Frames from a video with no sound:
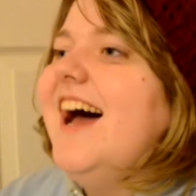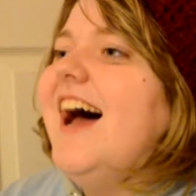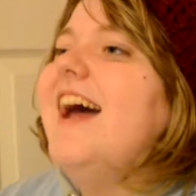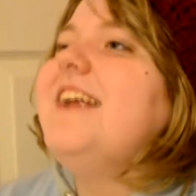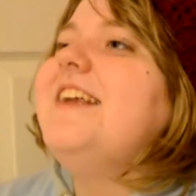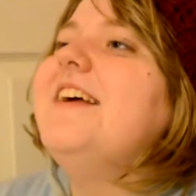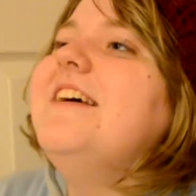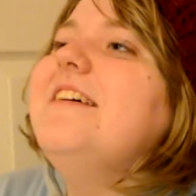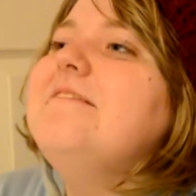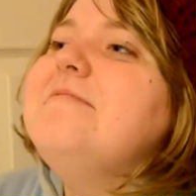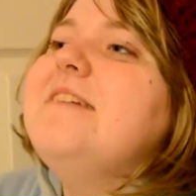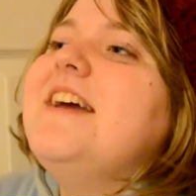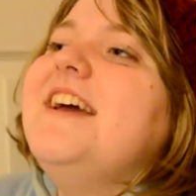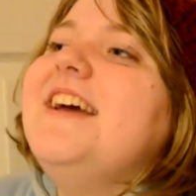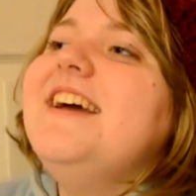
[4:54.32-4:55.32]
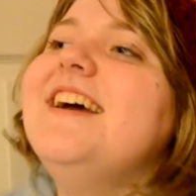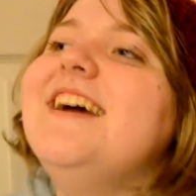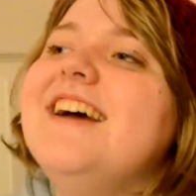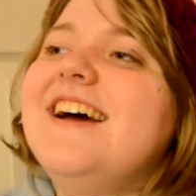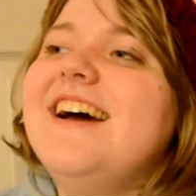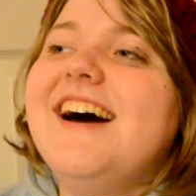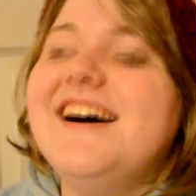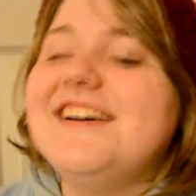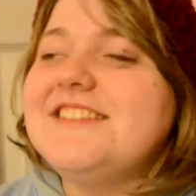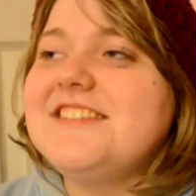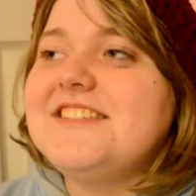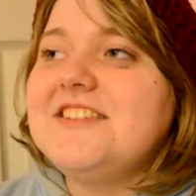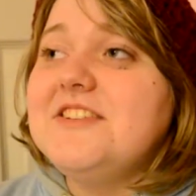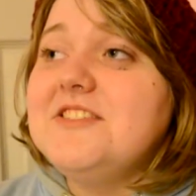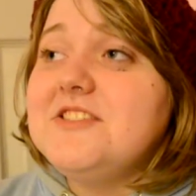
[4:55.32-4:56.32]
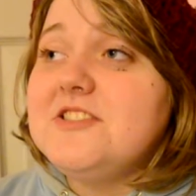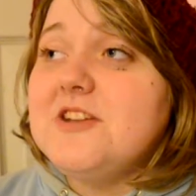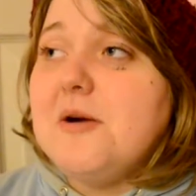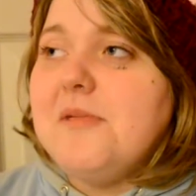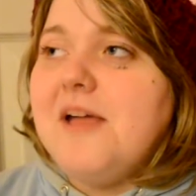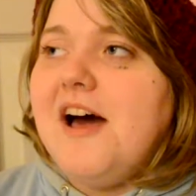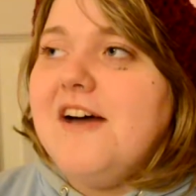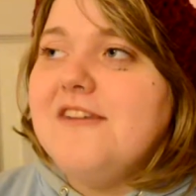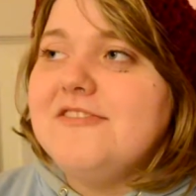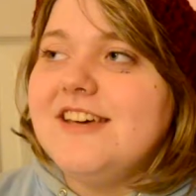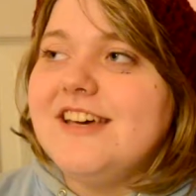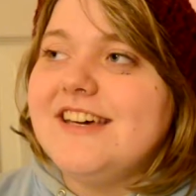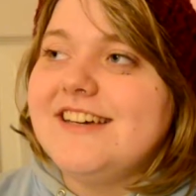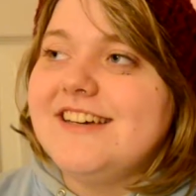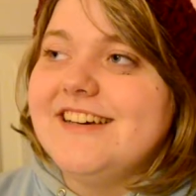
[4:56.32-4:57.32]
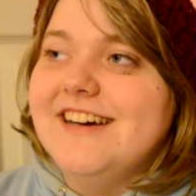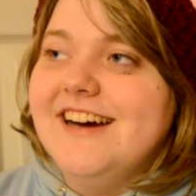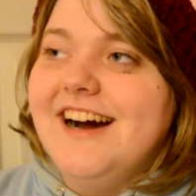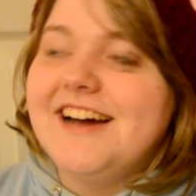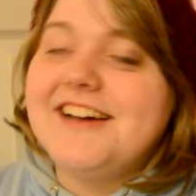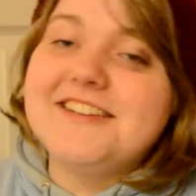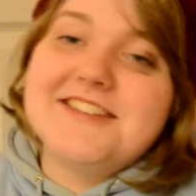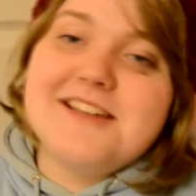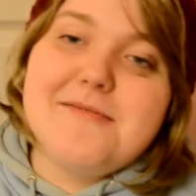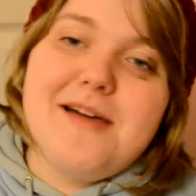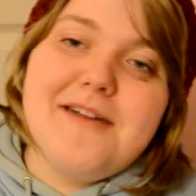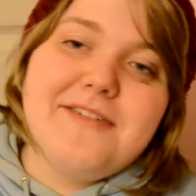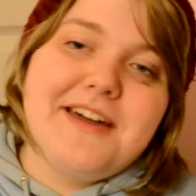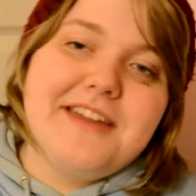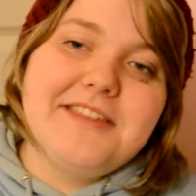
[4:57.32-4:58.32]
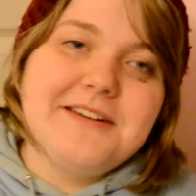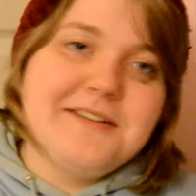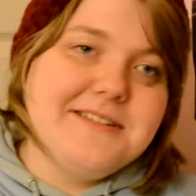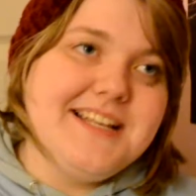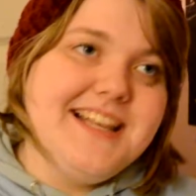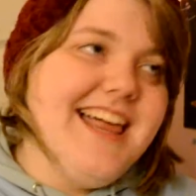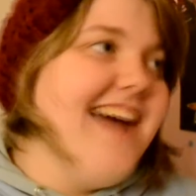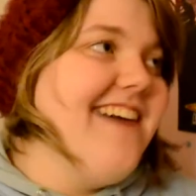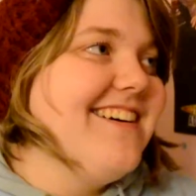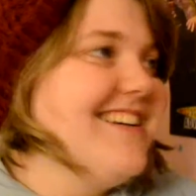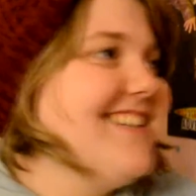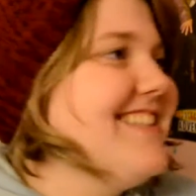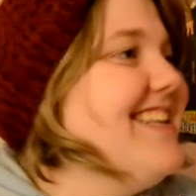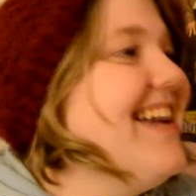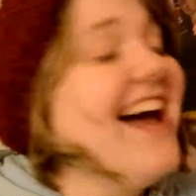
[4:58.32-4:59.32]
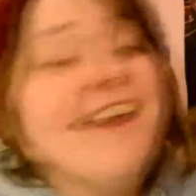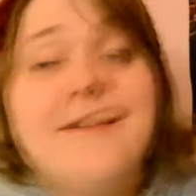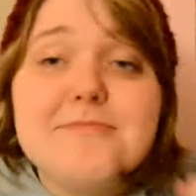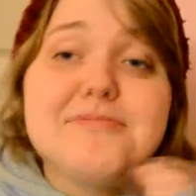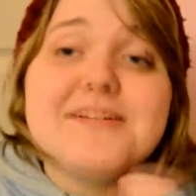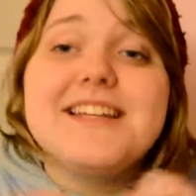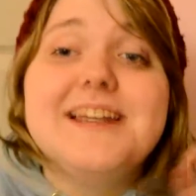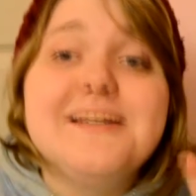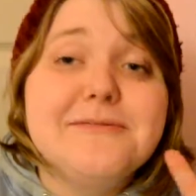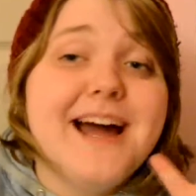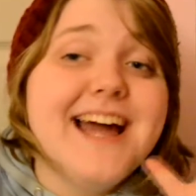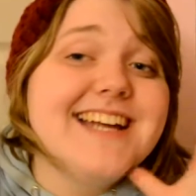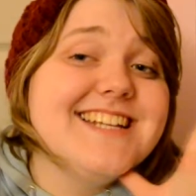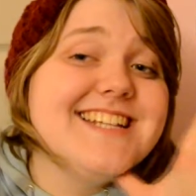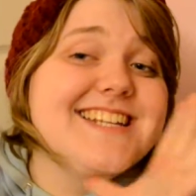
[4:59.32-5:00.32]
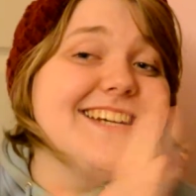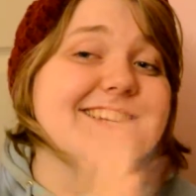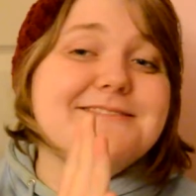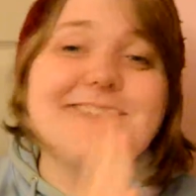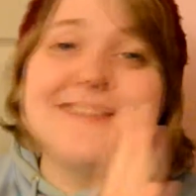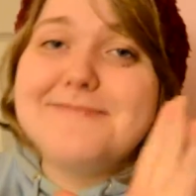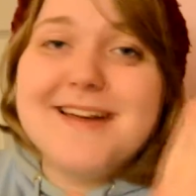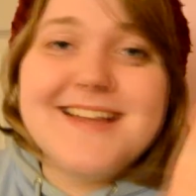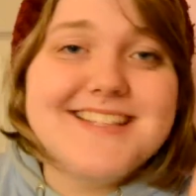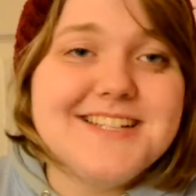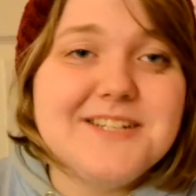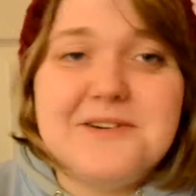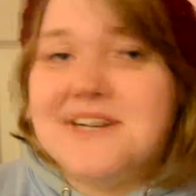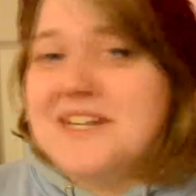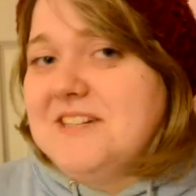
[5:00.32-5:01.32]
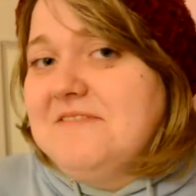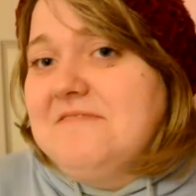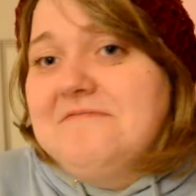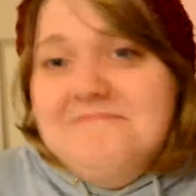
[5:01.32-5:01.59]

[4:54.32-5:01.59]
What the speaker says: And I just couldn't stop laughing. couldn't stop laughing. I thought it was hilarious and a brilliant way to deal with a bad situation.